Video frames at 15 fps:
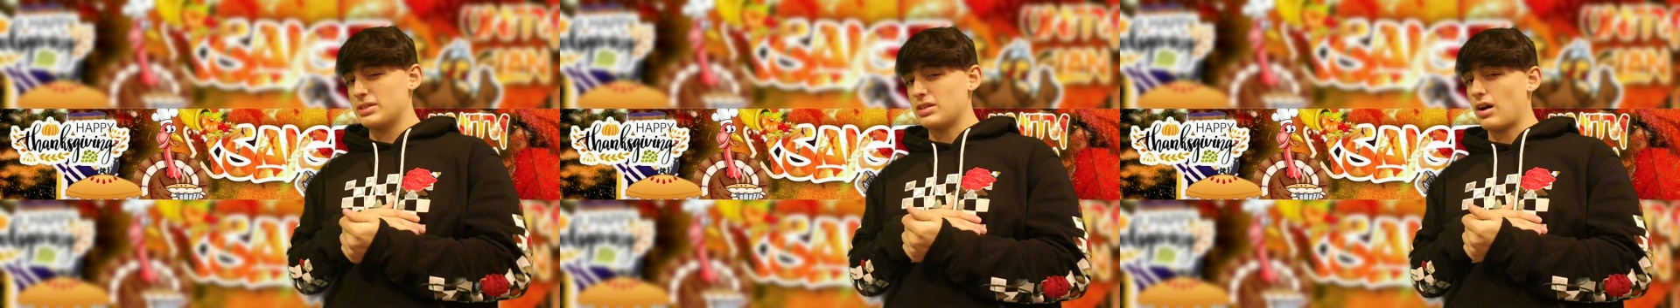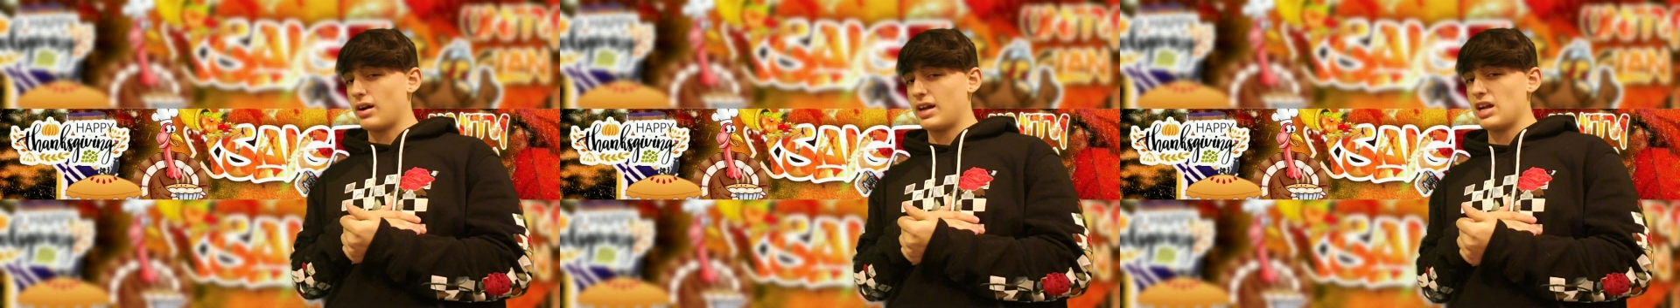
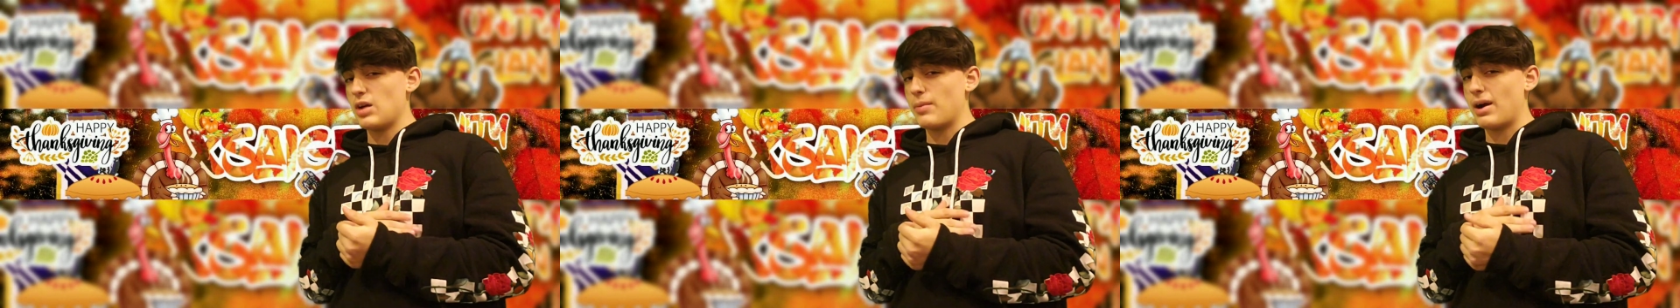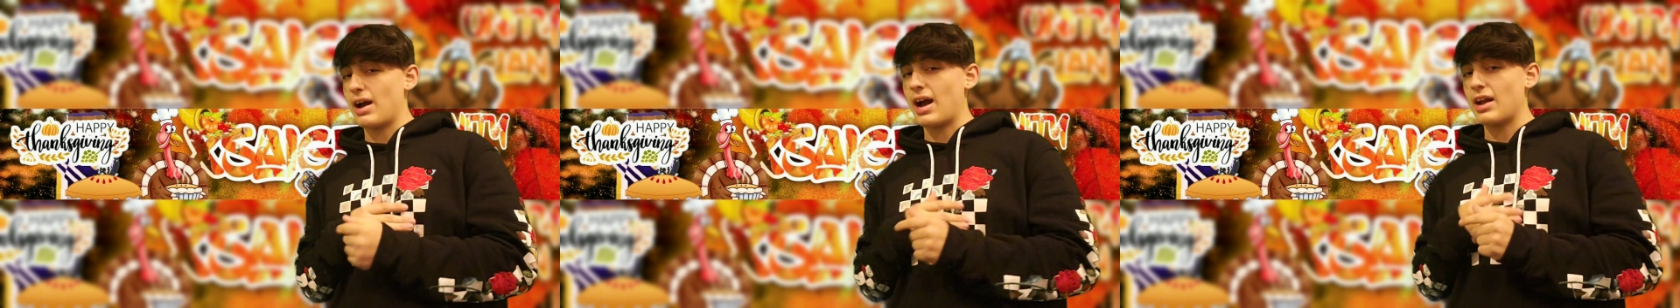talking
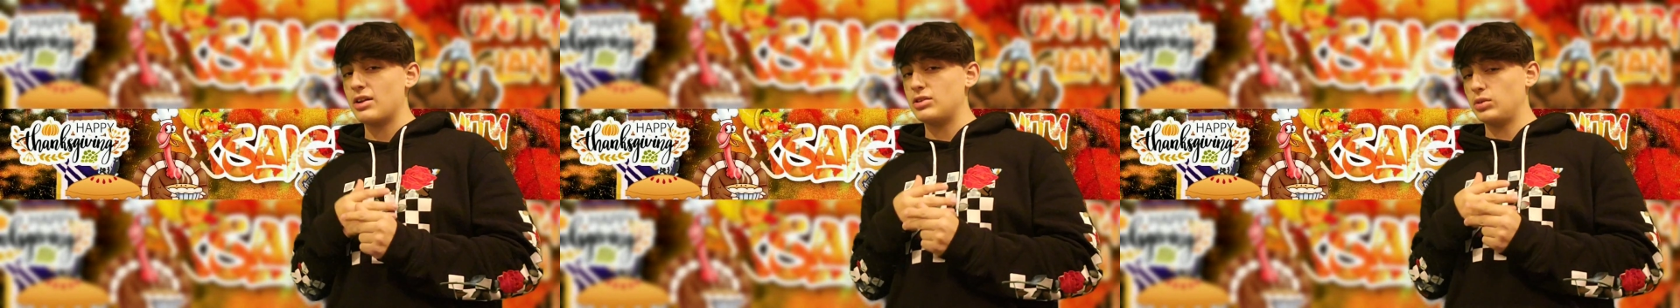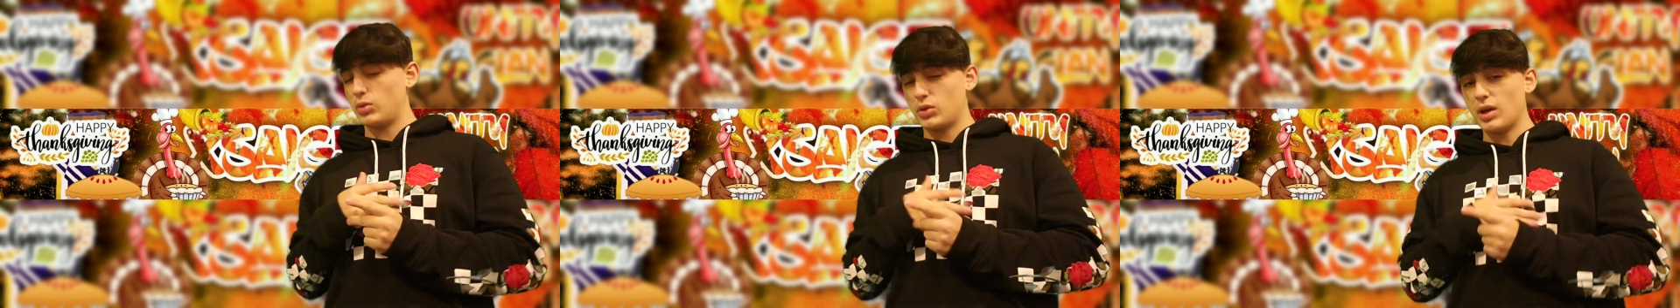about how
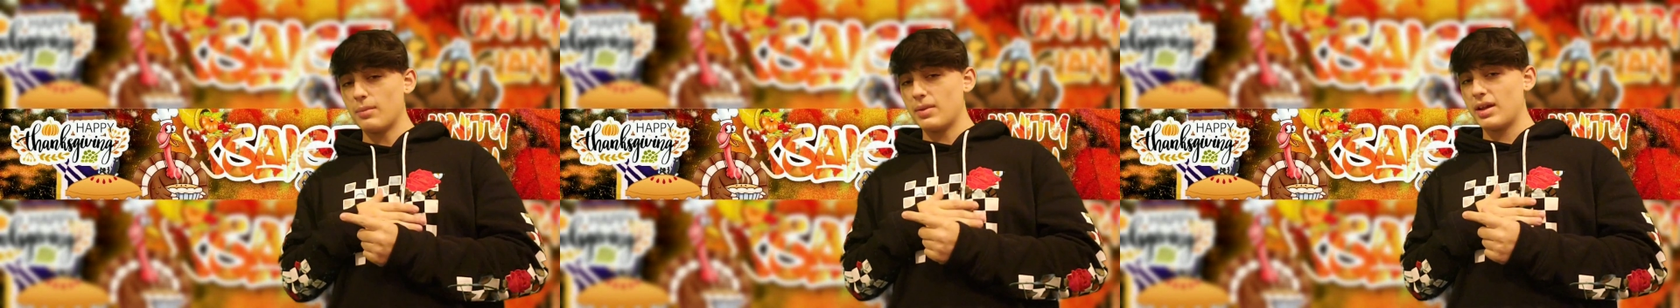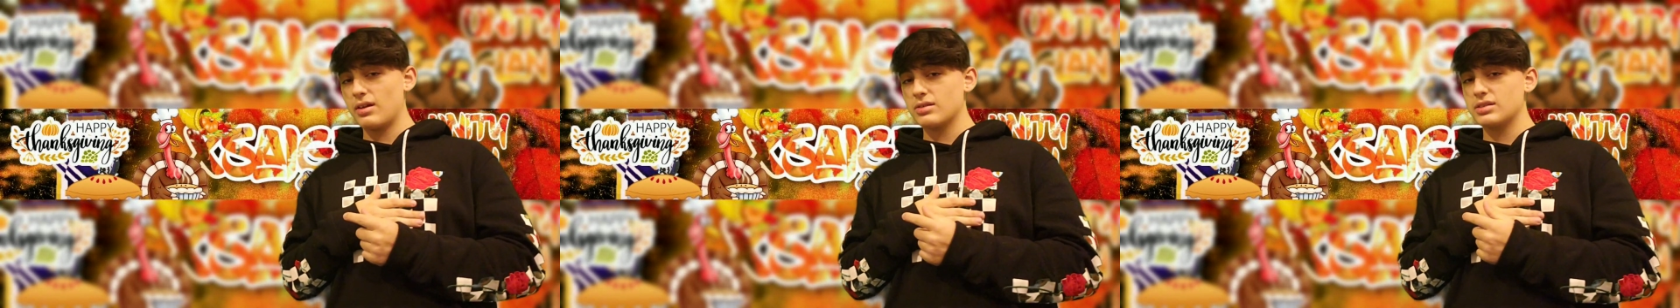to do
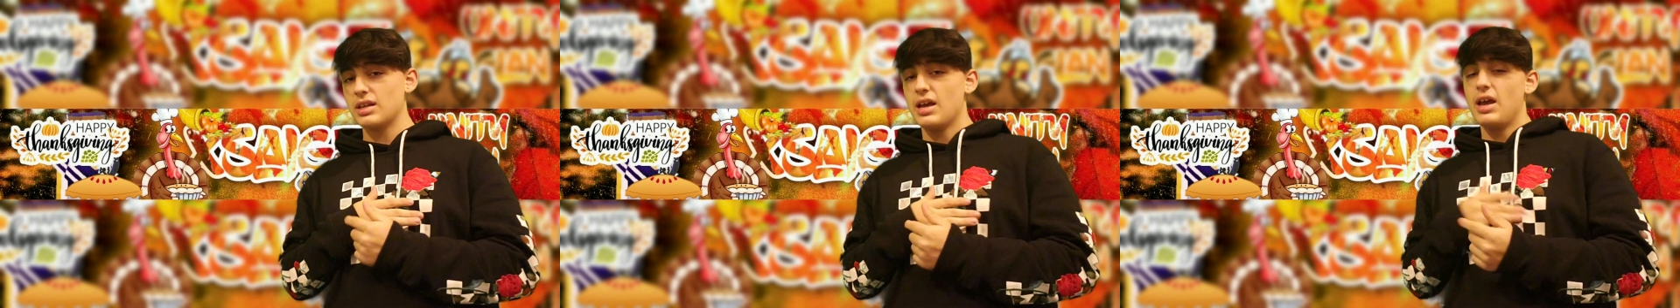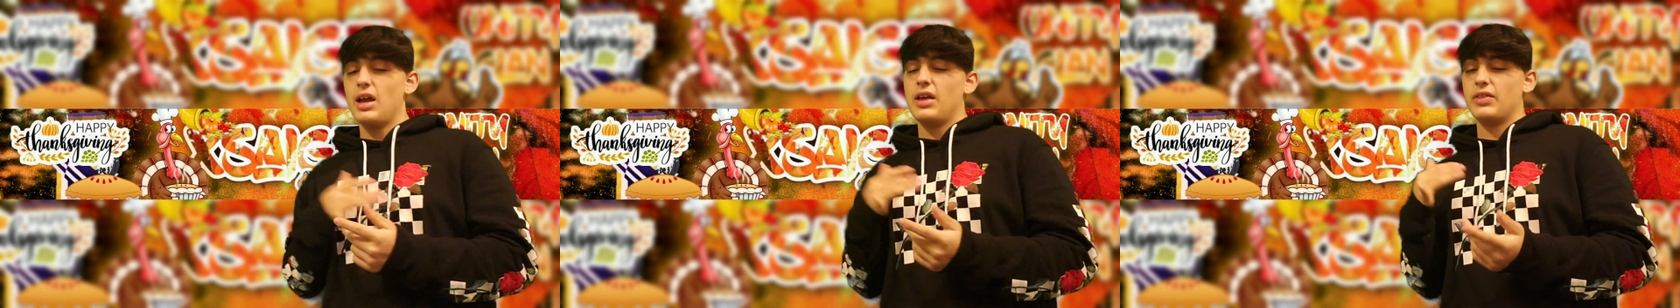thumbnails,
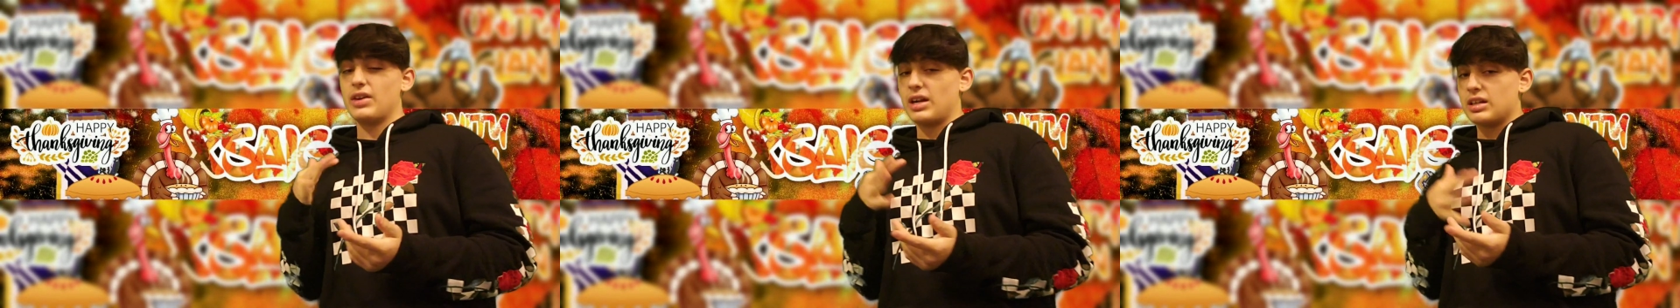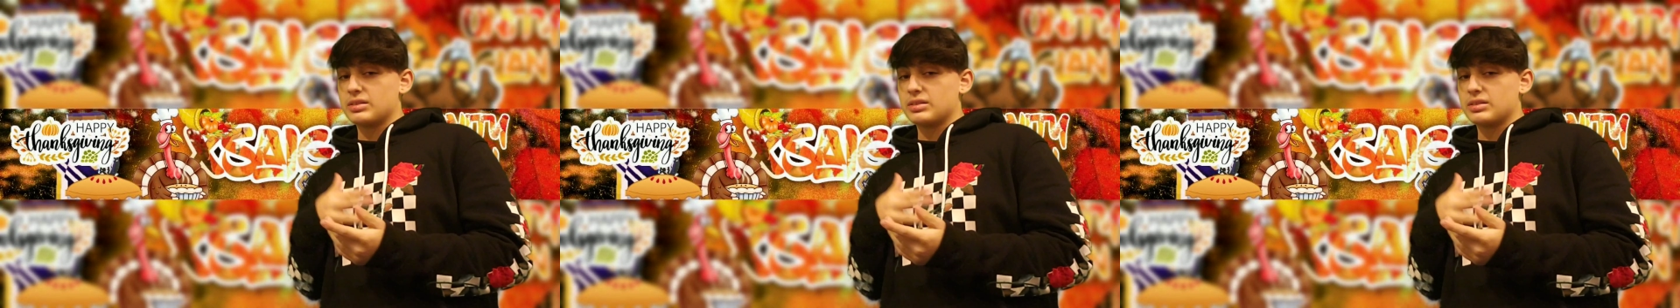then